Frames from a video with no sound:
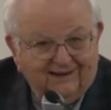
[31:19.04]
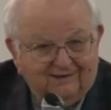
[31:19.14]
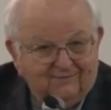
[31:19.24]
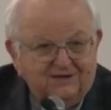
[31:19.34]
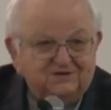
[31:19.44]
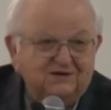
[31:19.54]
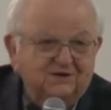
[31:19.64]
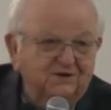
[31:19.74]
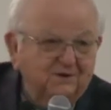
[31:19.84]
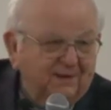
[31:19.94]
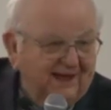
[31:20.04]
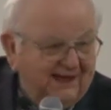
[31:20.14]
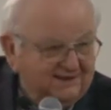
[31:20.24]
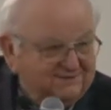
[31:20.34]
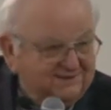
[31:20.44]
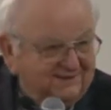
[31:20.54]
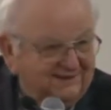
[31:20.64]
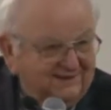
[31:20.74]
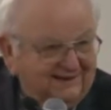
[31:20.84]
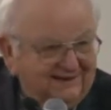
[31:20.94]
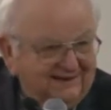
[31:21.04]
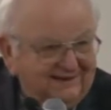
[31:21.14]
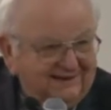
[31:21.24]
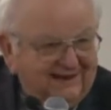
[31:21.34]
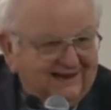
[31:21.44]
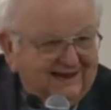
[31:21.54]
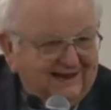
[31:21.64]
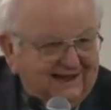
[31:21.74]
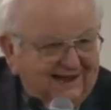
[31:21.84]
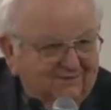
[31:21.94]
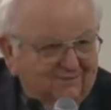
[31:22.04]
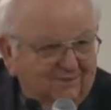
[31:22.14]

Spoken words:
And reach into your past and